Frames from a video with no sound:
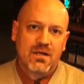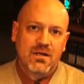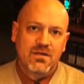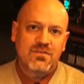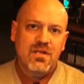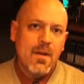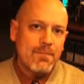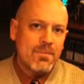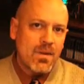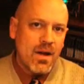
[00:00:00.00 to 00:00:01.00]
You see,
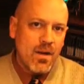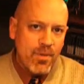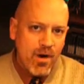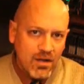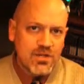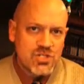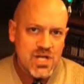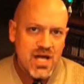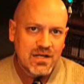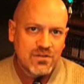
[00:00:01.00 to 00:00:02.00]

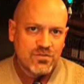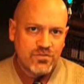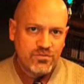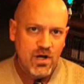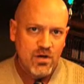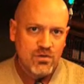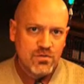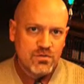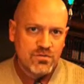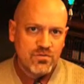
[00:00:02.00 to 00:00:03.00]
apologetics
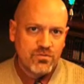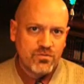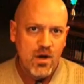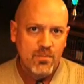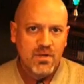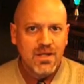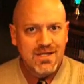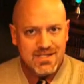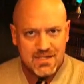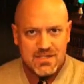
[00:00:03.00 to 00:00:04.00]
flows from
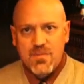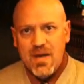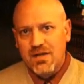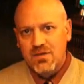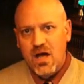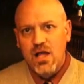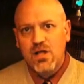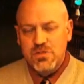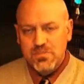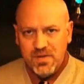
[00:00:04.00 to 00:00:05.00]
systematic
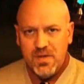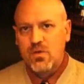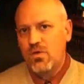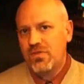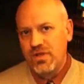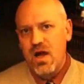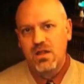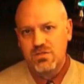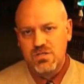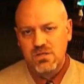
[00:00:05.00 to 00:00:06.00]
theology, biblical
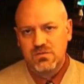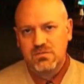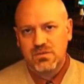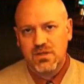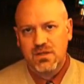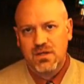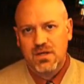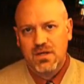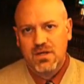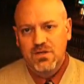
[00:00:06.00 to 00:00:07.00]
theology.
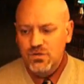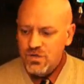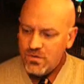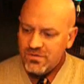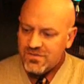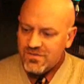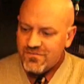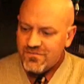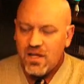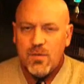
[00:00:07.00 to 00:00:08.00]
You don't
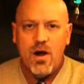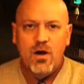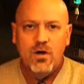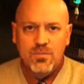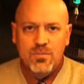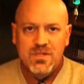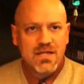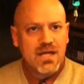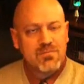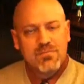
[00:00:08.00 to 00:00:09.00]
develop arguments
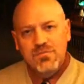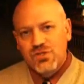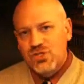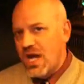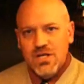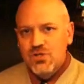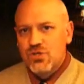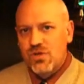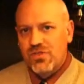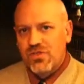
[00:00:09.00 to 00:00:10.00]
and then
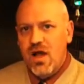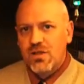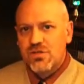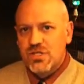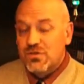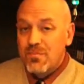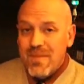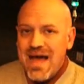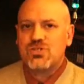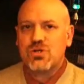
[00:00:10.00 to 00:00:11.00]
change your theology to
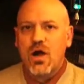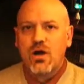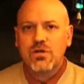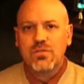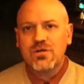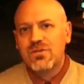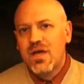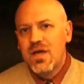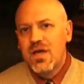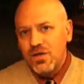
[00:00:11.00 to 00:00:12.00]
match your arguments.
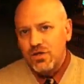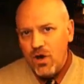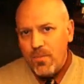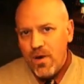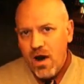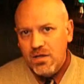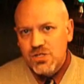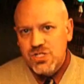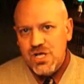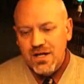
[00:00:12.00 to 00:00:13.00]
Your
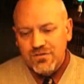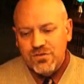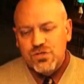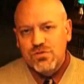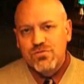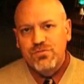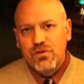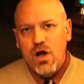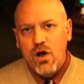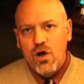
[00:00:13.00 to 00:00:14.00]
apologetics should
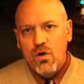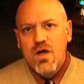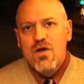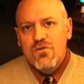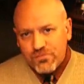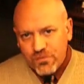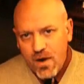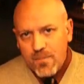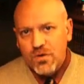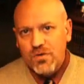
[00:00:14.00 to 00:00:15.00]
flow
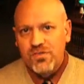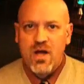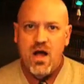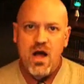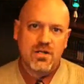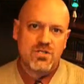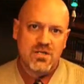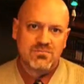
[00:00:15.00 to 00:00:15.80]
from your theology.